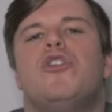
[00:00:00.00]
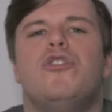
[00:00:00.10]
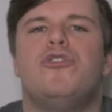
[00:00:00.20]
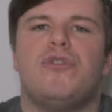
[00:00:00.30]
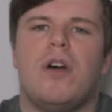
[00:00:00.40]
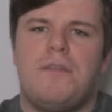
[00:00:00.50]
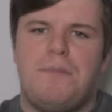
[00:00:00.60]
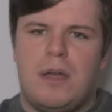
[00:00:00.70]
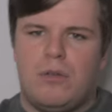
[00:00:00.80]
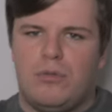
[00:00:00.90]
good dry
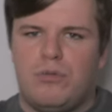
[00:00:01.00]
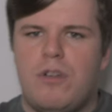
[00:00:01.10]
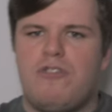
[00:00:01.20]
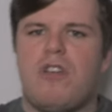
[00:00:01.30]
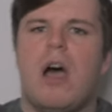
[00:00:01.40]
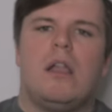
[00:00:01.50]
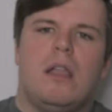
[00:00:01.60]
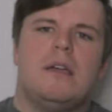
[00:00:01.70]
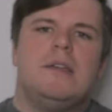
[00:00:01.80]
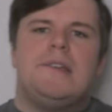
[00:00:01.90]
pedals, which I
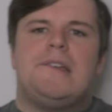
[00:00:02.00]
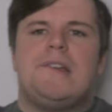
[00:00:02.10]
like.